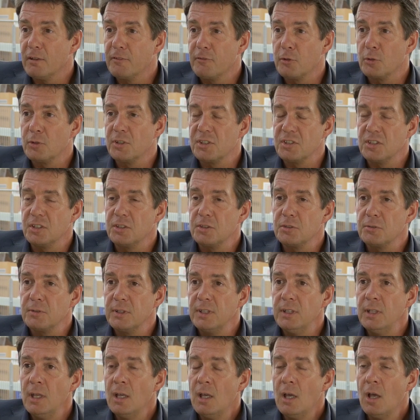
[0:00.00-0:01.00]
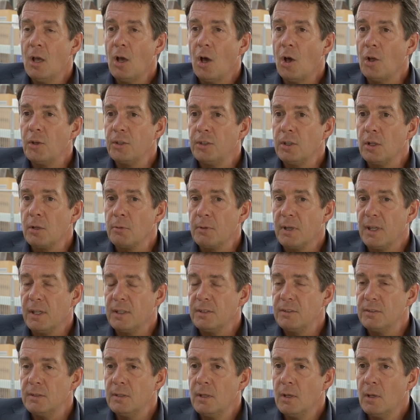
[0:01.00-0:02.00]
for this industry. On the other
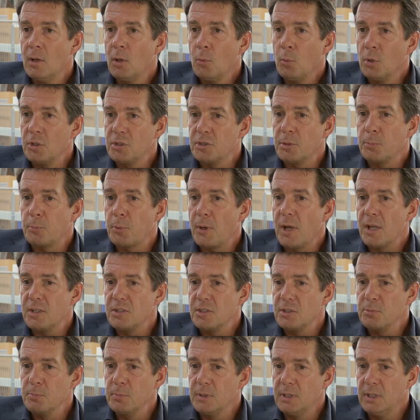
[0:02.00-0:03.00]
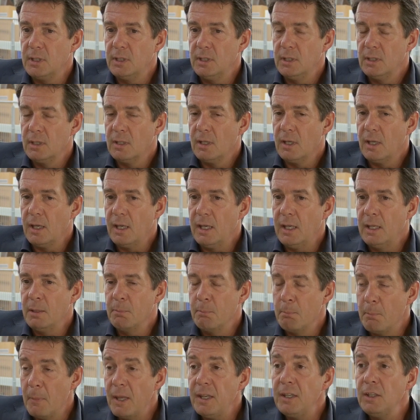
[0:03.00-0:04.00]
hand, what surprises me
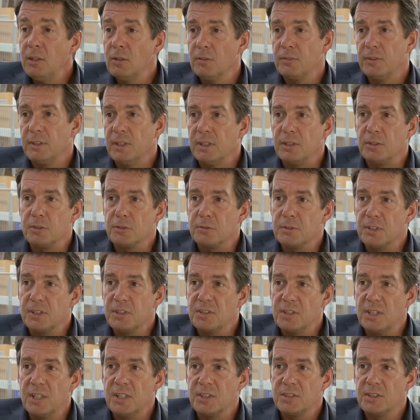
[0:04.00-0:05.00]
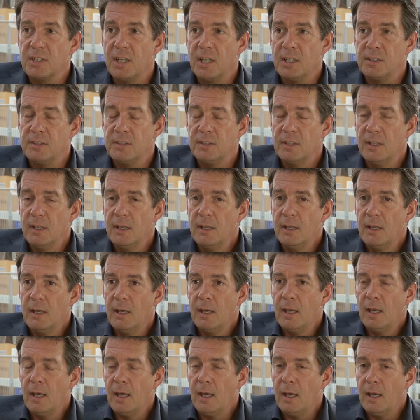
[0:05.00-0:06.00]
in many of the industries is that,
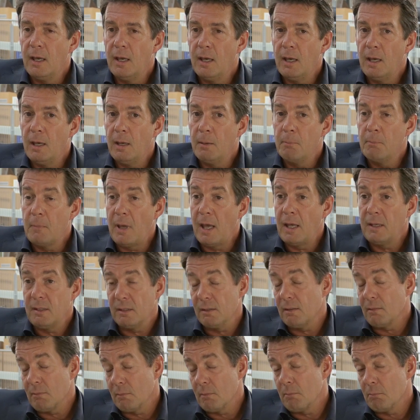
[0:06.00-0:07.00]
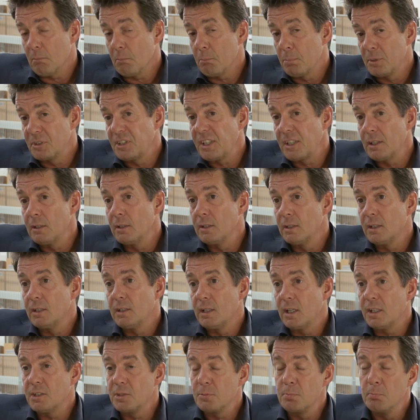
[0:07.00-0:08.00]
and particularly
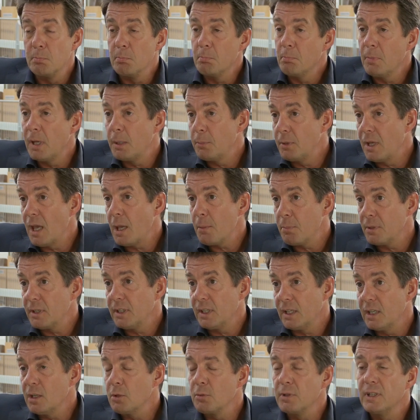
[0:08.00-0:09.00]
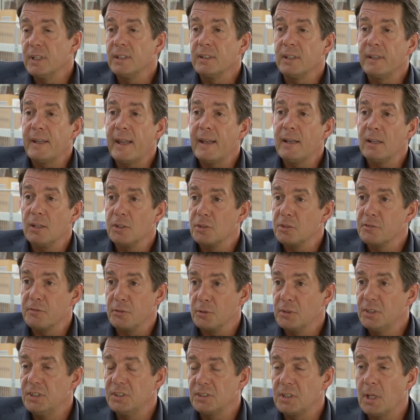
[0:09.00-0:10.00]
that's maybe happening here in the Netherlands for
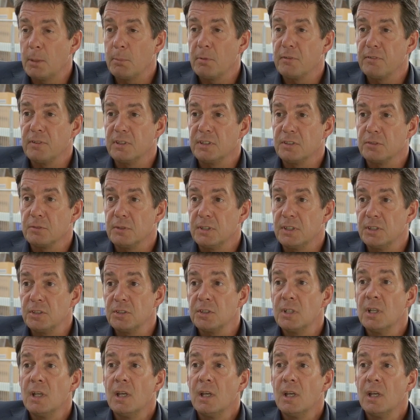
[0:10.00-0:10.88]
these type of industries,